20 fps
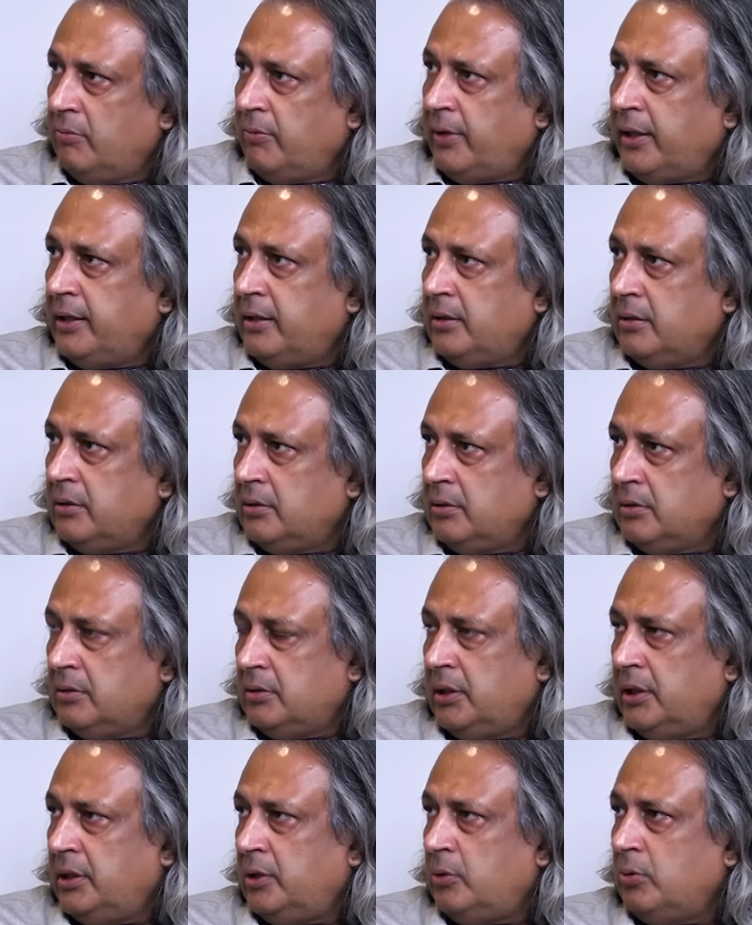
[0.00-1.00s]
went
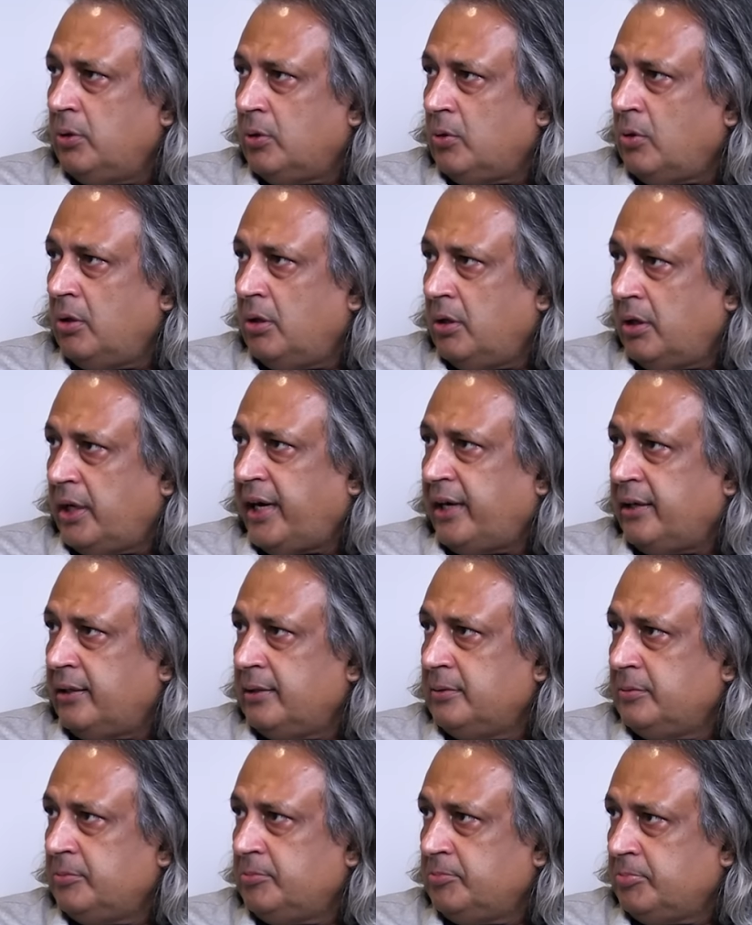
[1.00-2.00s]
into a contract.
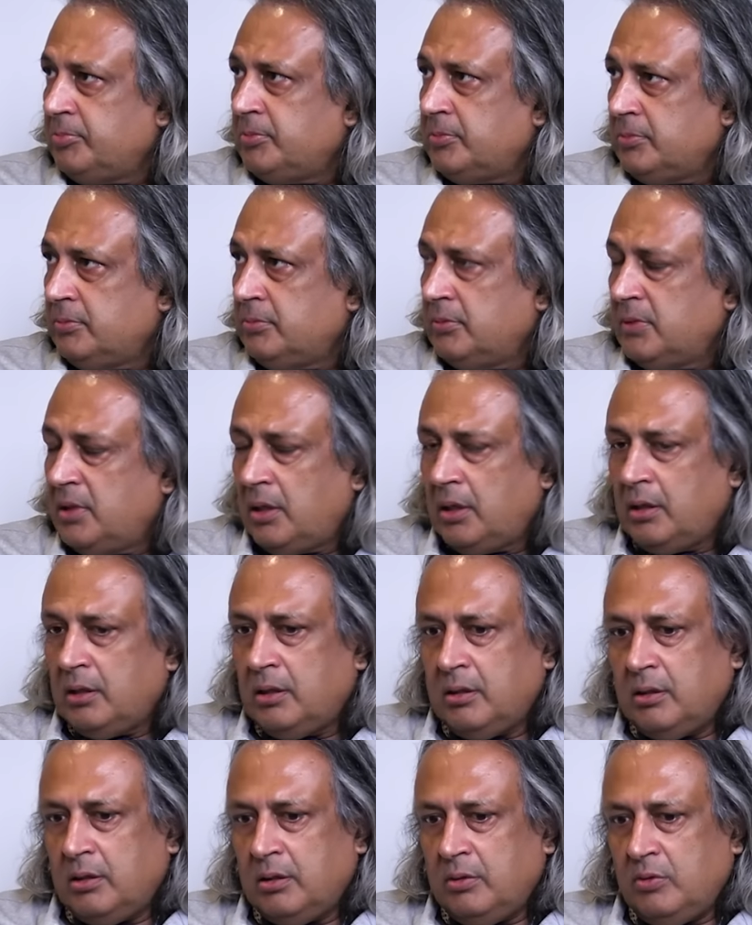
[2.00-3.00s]
Okay.
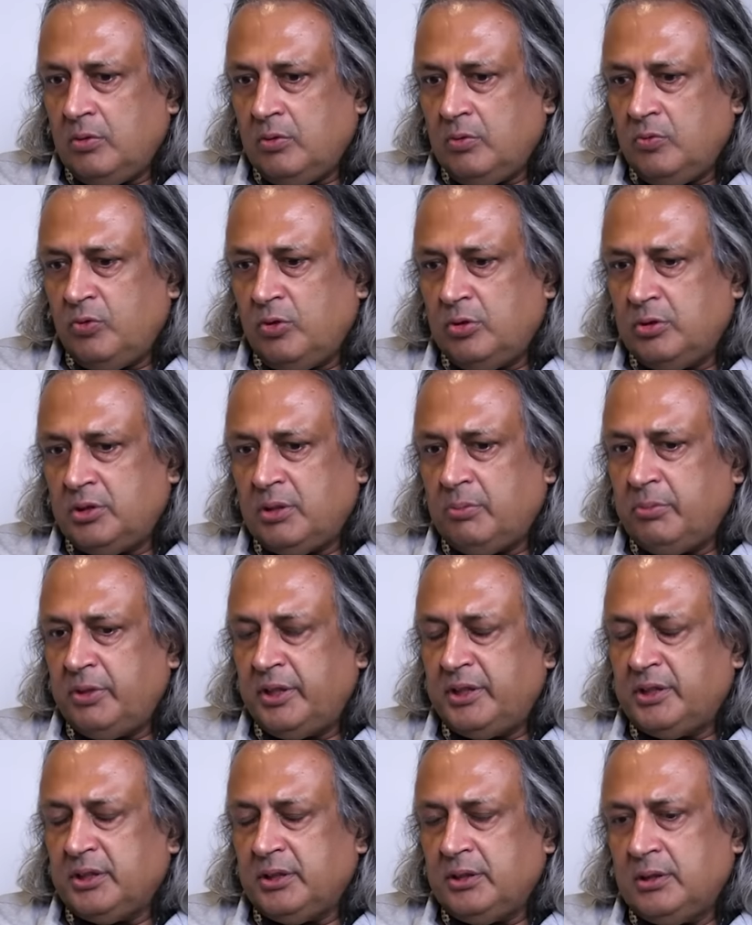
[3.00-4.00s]
For some
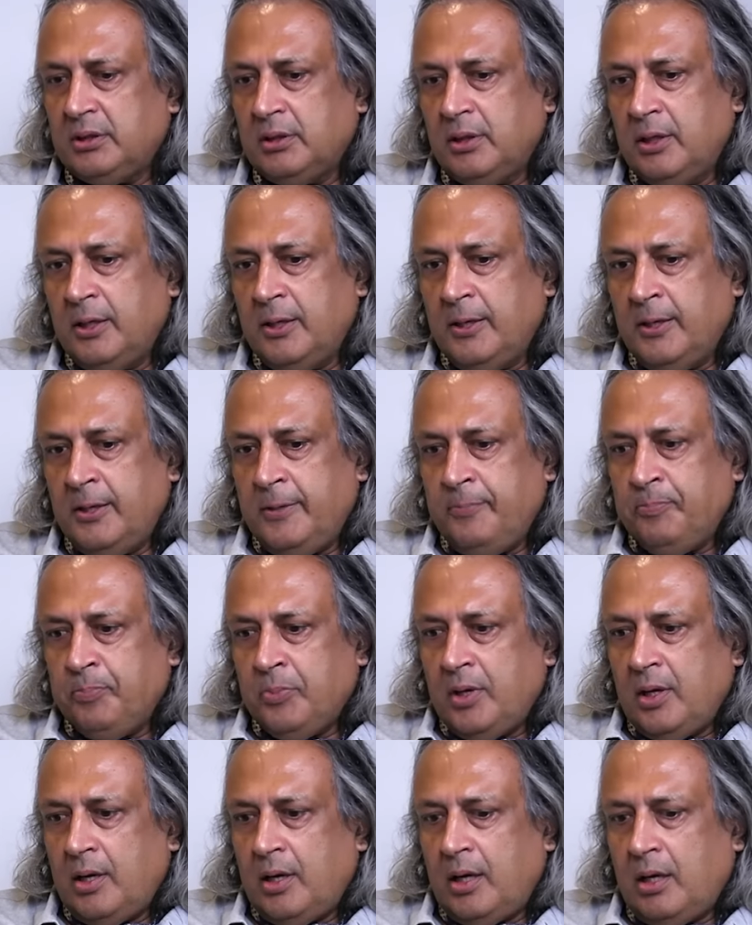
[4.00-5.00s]
reasons.
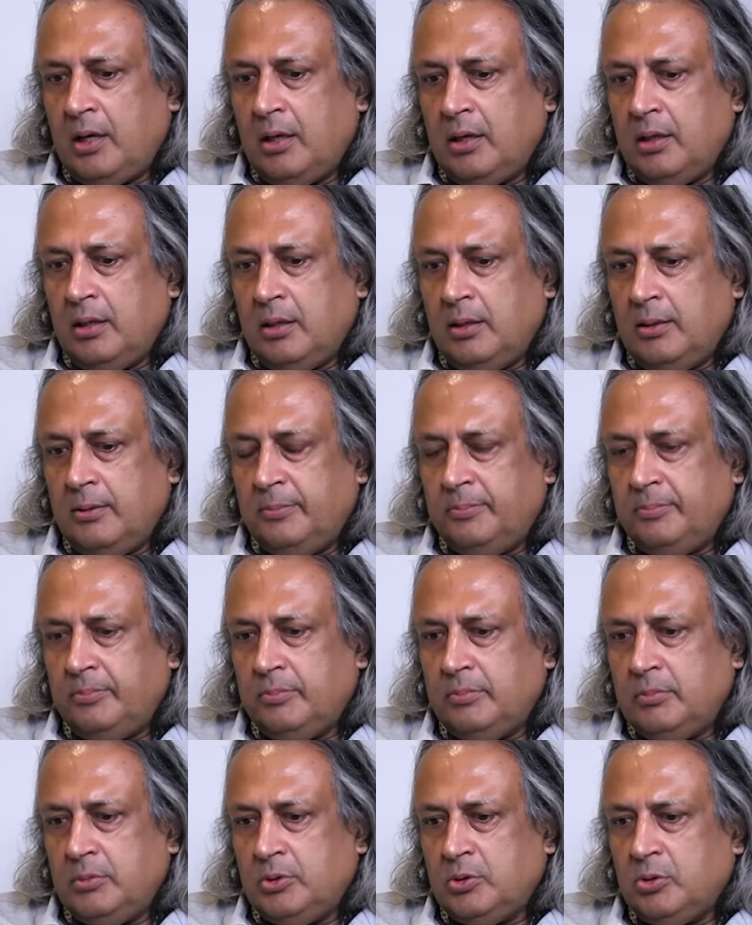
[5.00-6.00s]
So
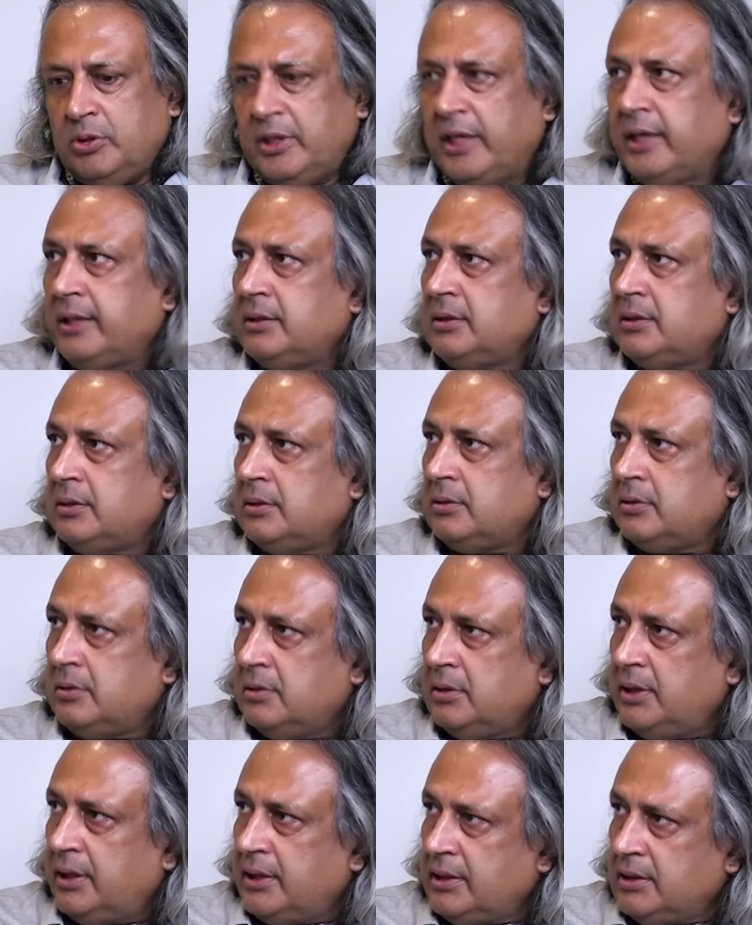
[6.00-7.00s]
there is
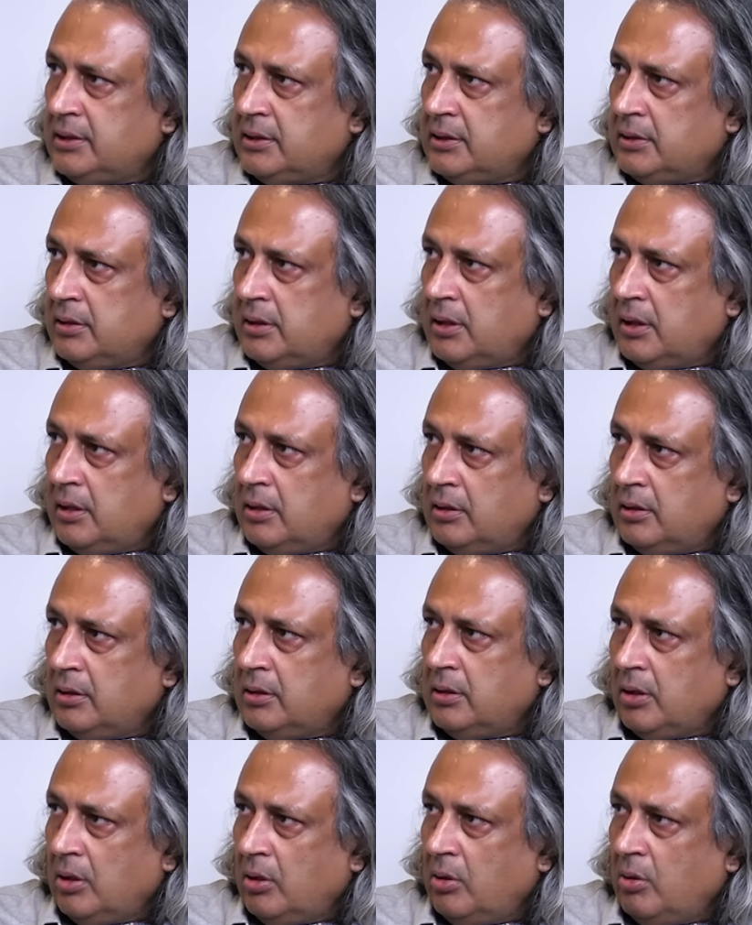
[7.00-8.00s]
mineral
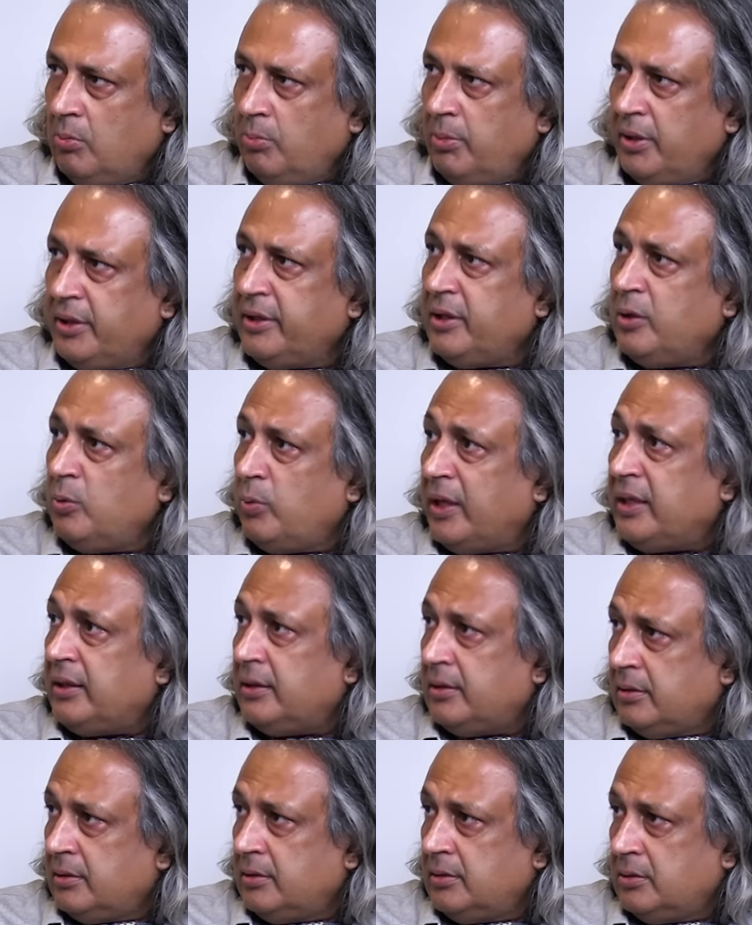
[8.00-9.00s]

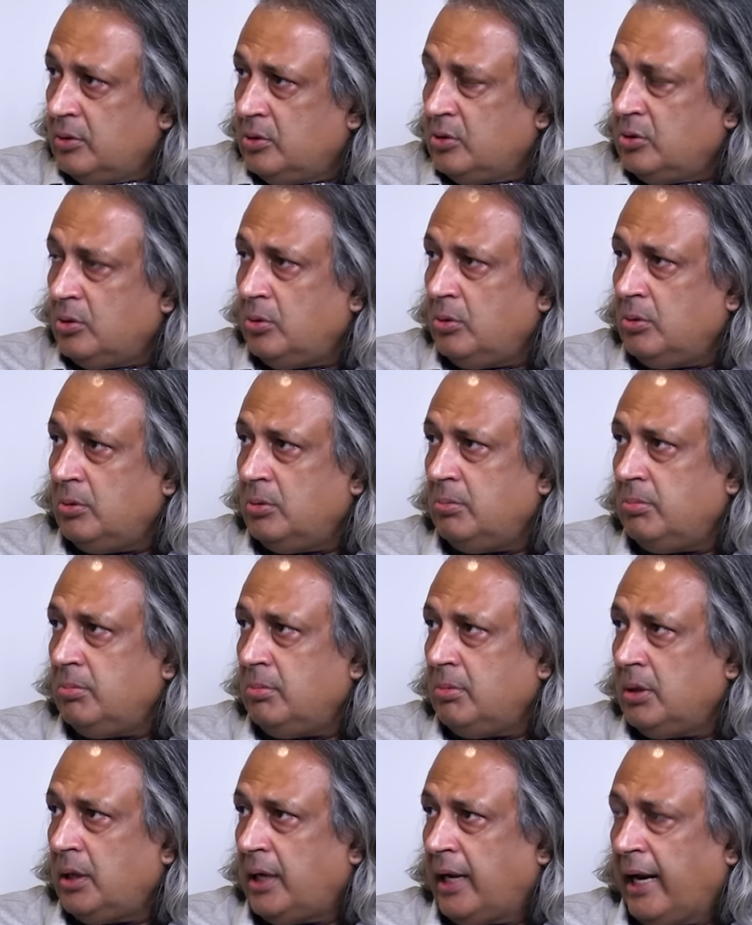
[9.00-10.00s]
wealth. So,
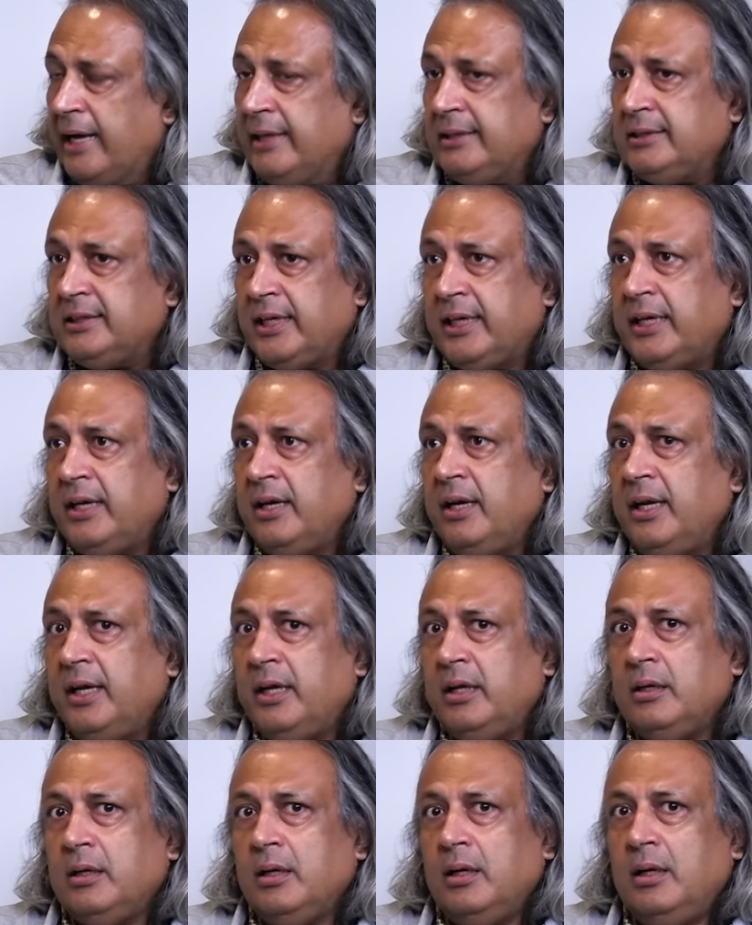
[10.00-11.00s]
and
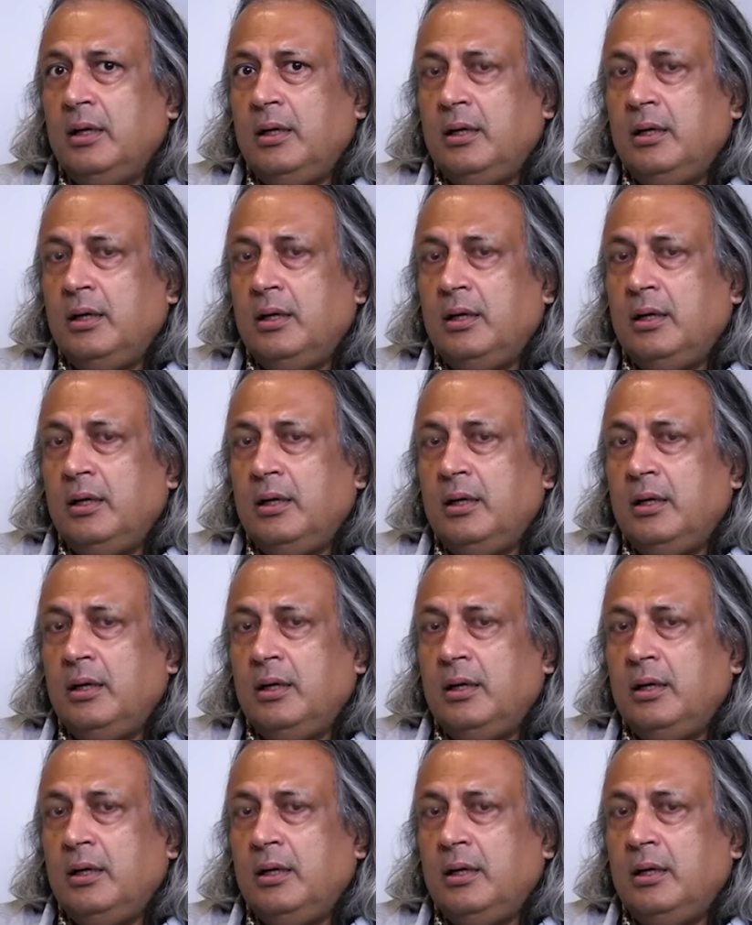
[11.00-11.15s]
secondly,